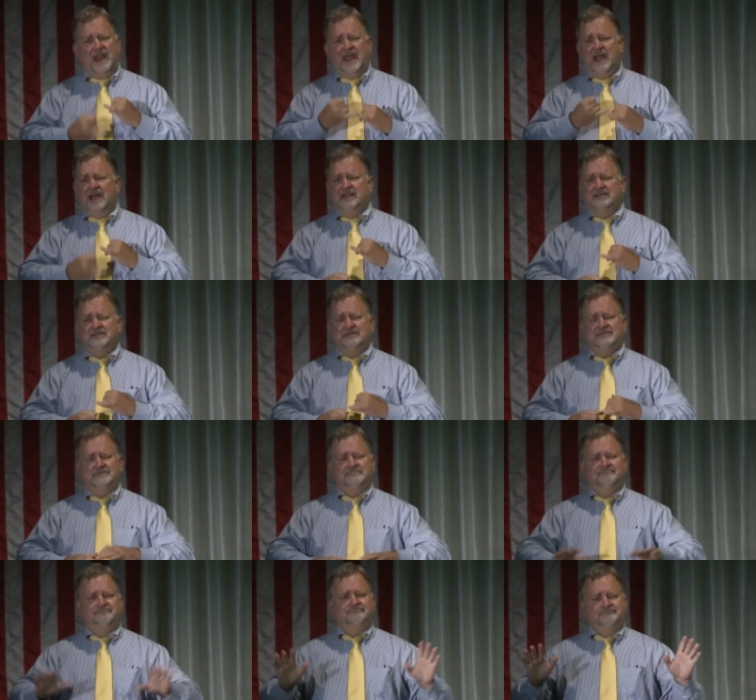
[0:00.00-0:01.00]

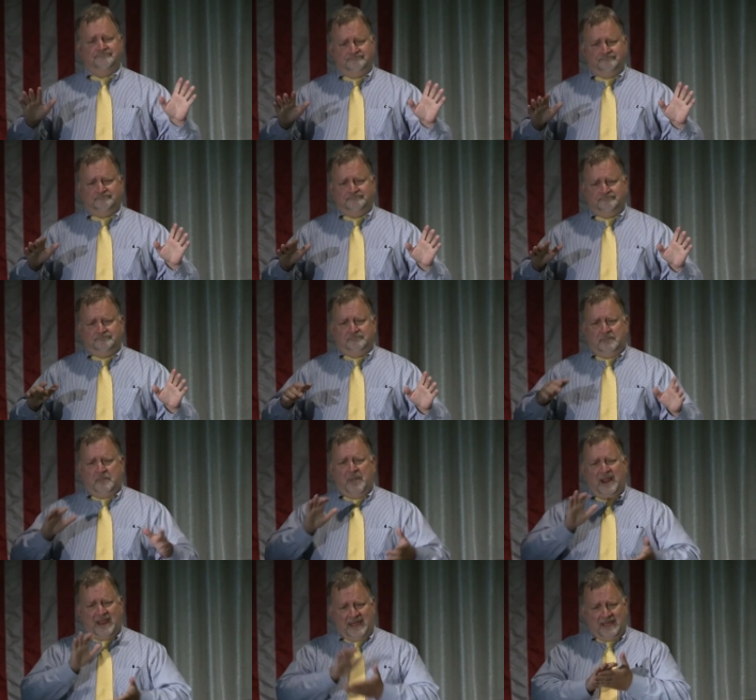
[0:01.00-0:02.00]
Lastly, we
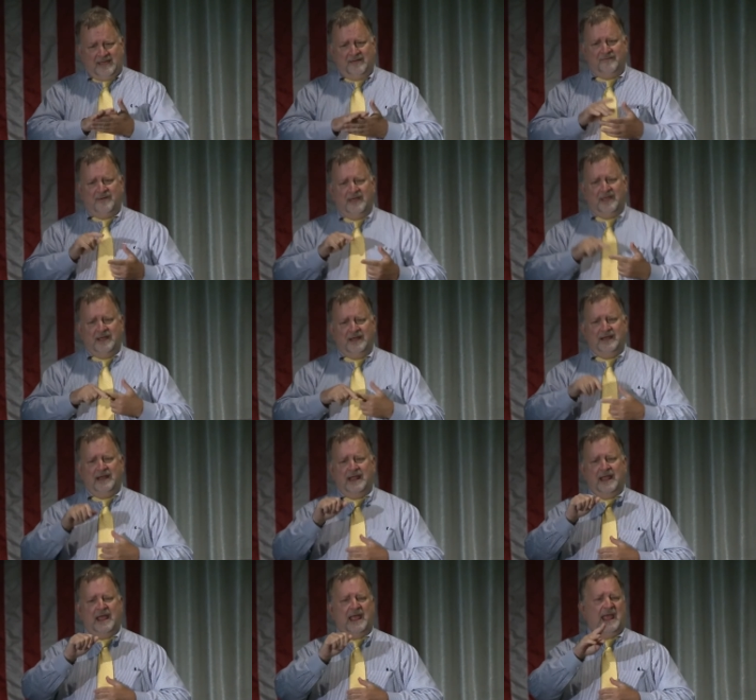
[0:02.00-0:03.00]
believe in
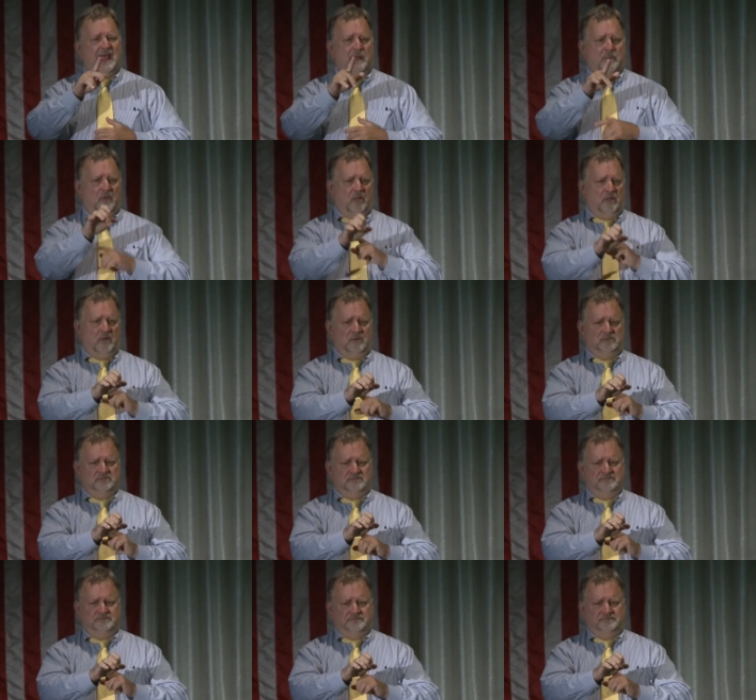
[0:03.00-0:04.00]
ABLE.
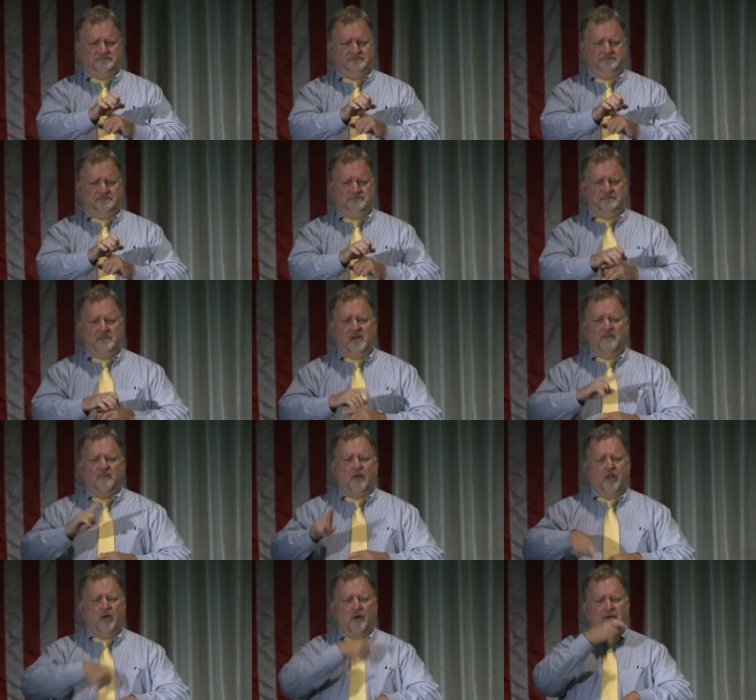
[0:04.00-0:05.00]

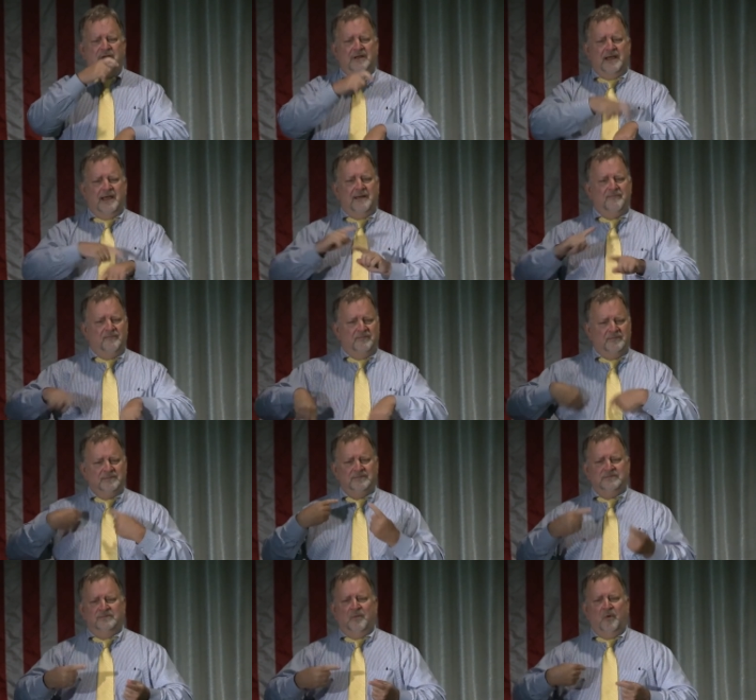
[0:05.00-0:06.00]
For a long
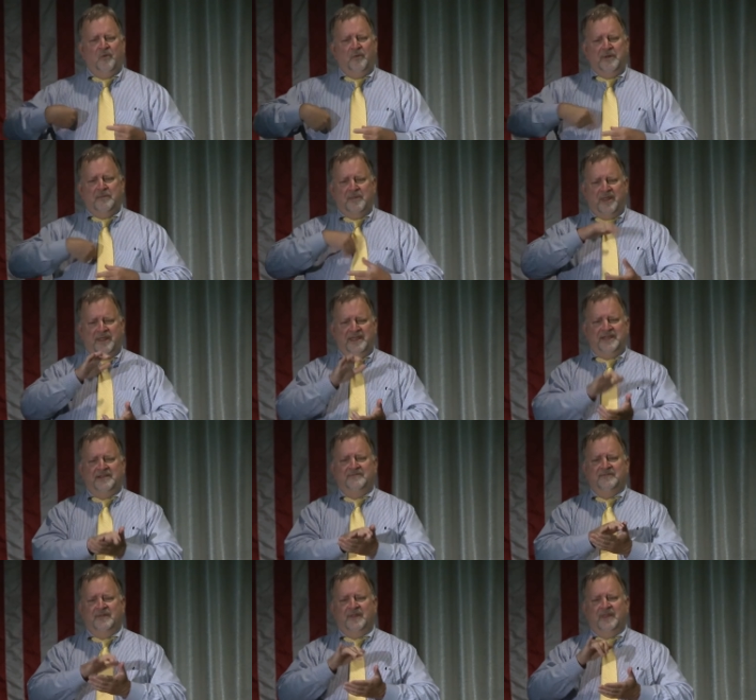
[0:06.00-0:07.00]
time,
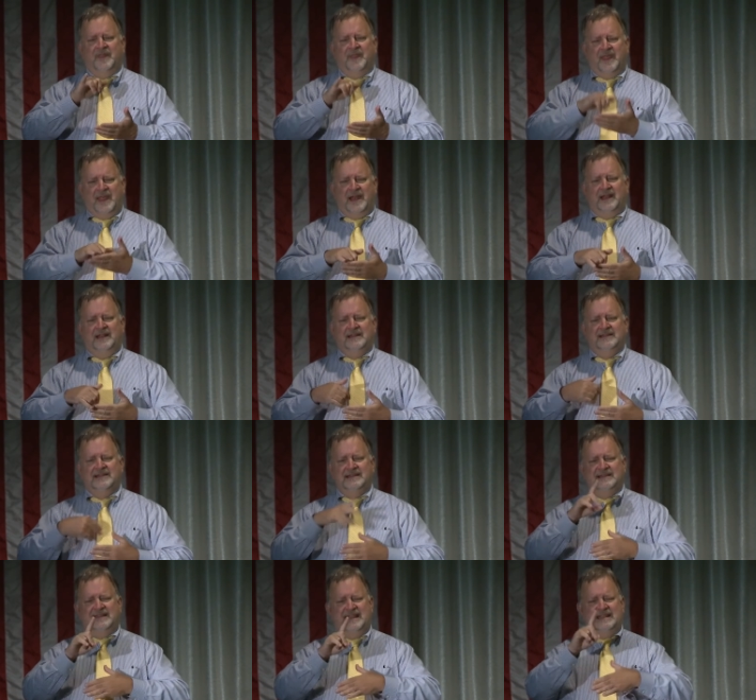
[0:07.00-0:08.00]
it was
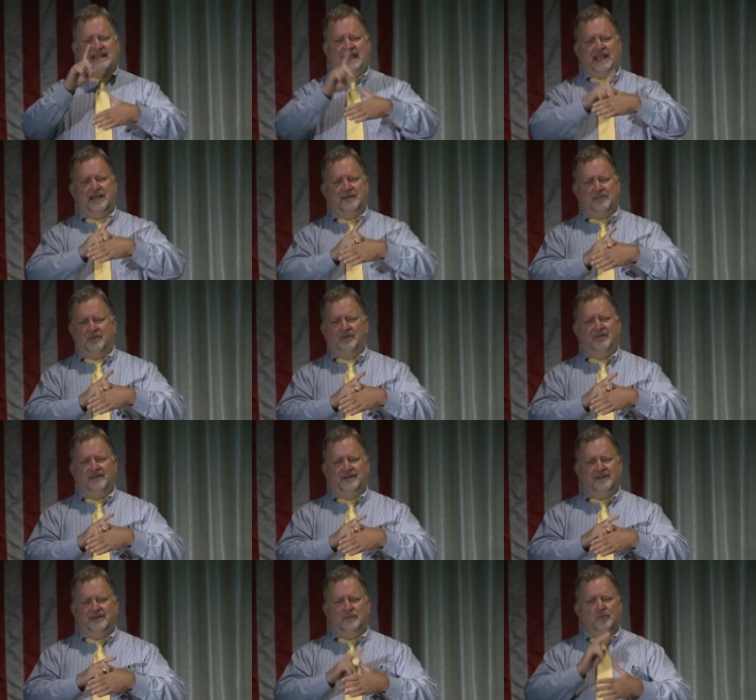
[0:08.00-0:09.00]
believed that having a
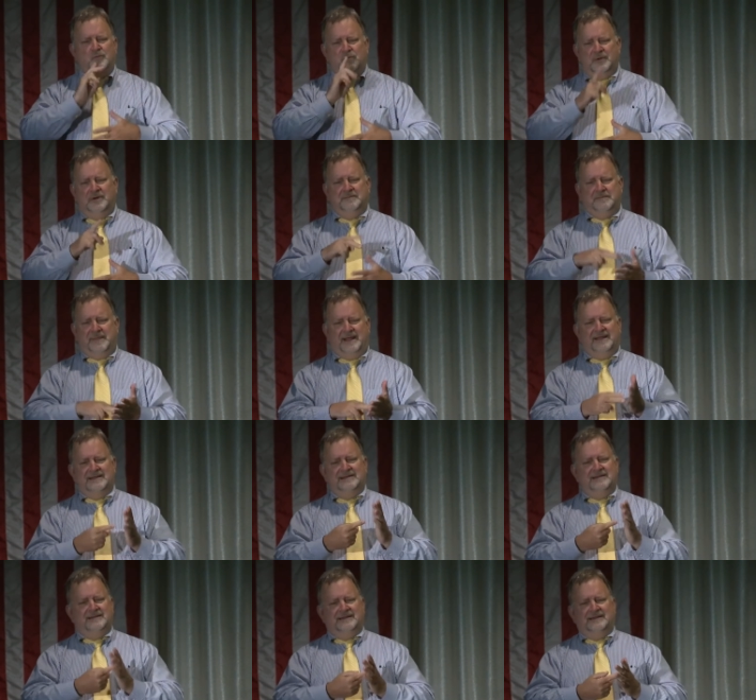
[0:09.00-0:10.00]
disability
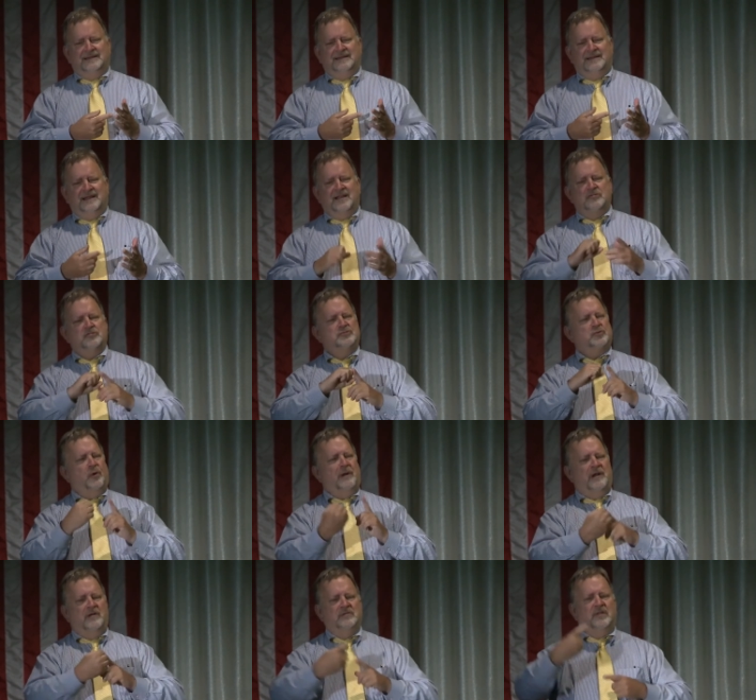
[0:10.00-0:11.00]
meant
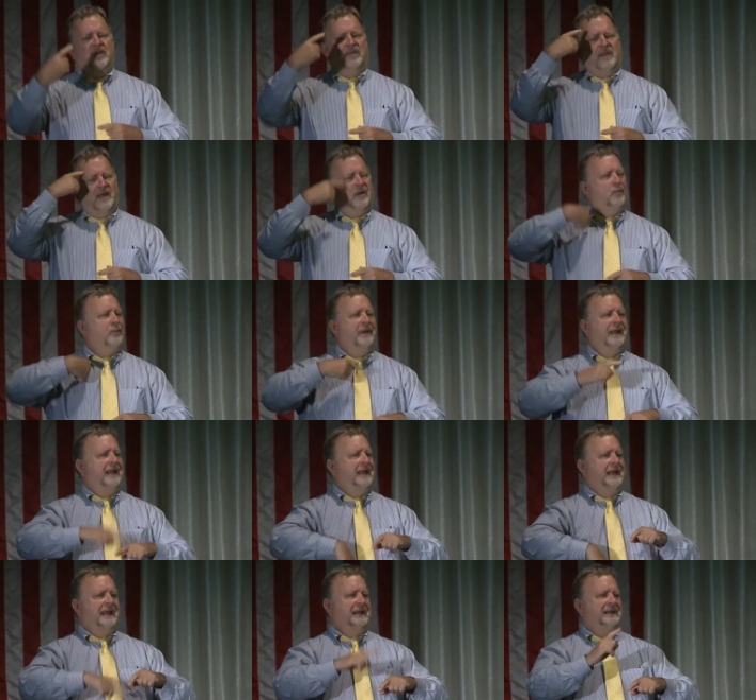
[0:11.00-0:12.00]
that society
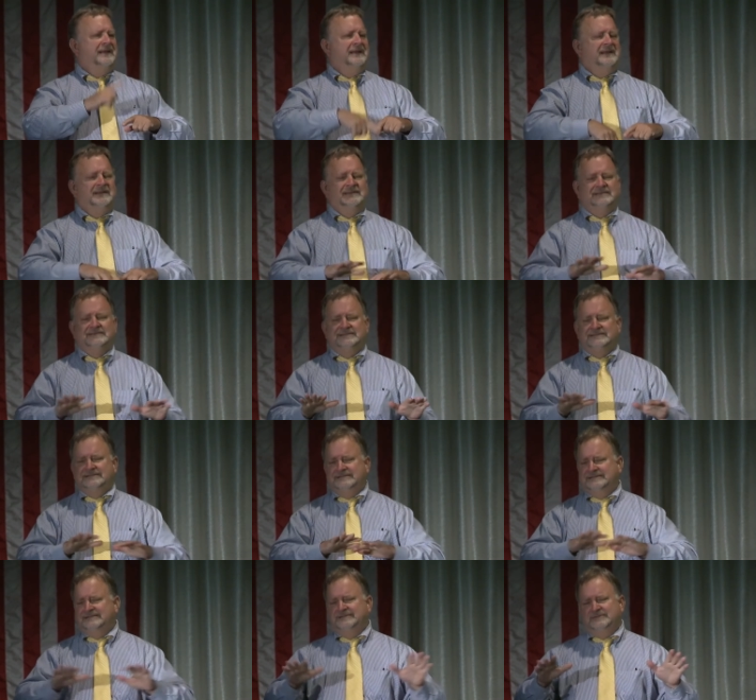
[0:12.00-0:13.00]
thought, oh,
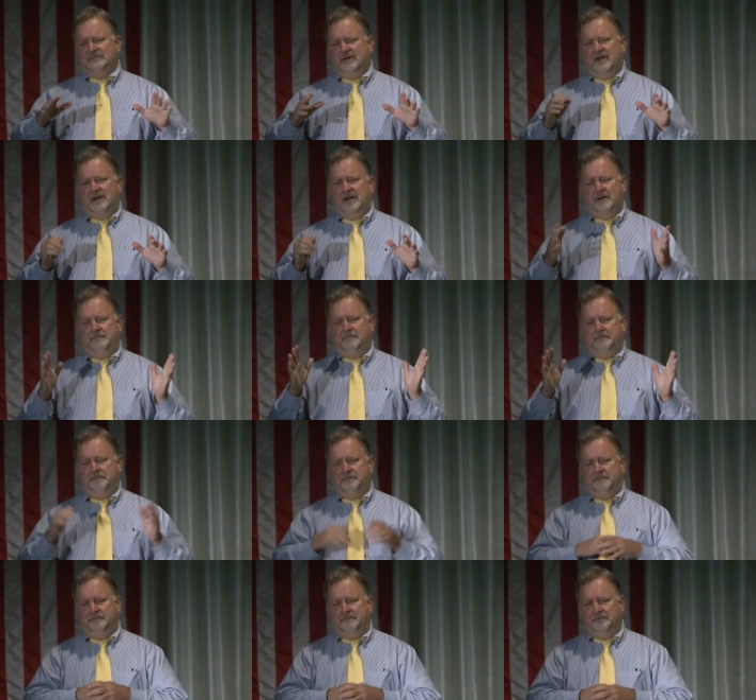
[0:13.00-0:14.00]
you can't do too
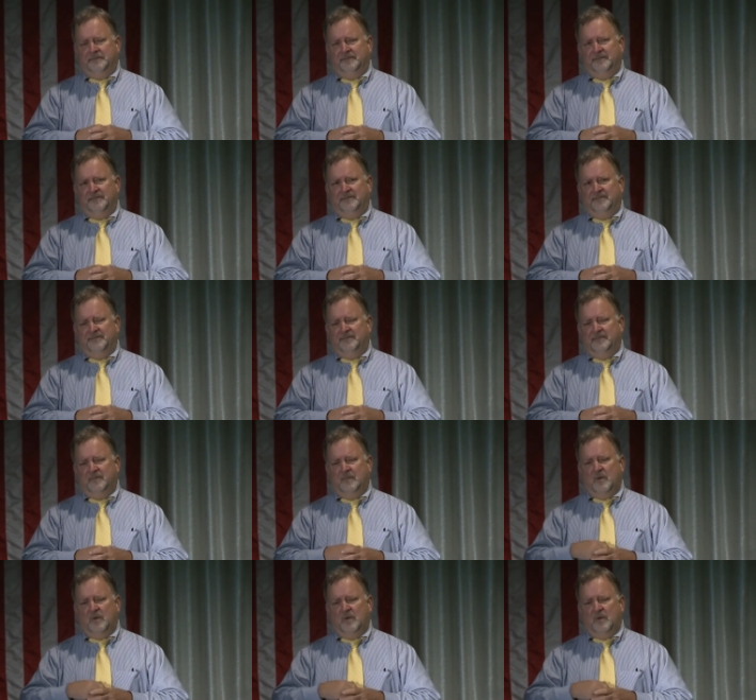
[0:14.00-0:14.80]
many jobs